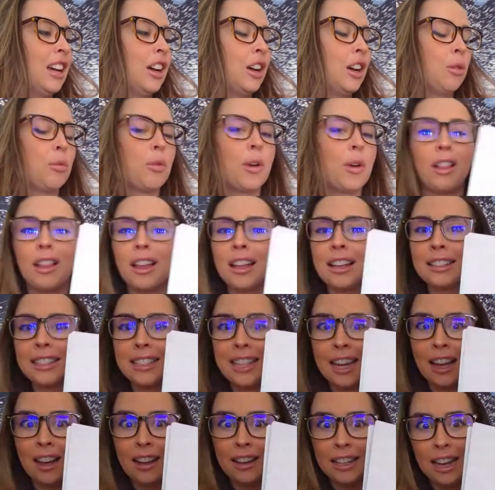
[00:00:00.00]
Well, I'll
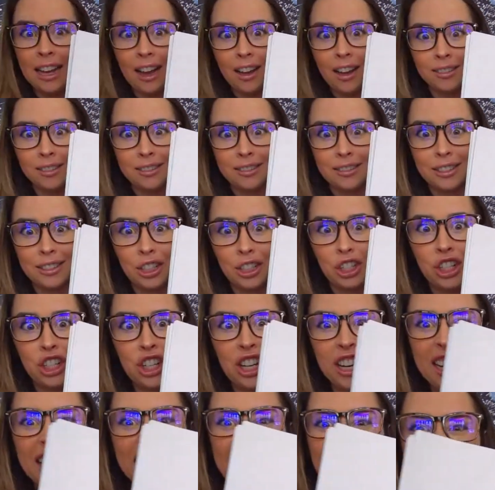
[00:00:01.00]
tell you.
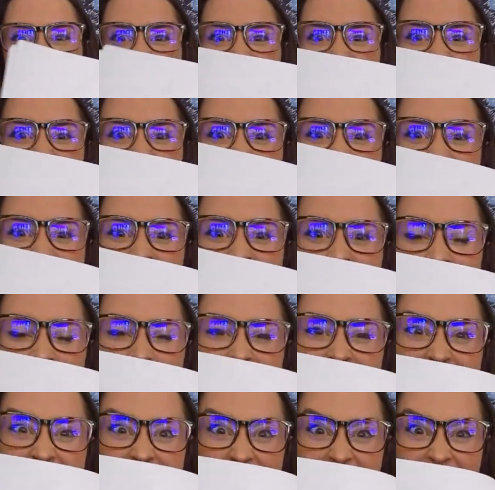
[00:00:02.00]
She licked
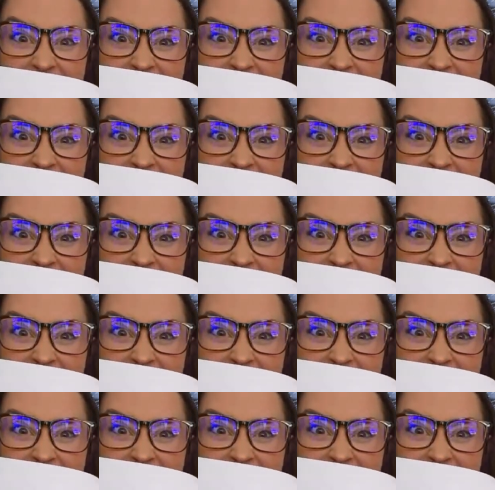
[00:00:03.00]
it. Ah!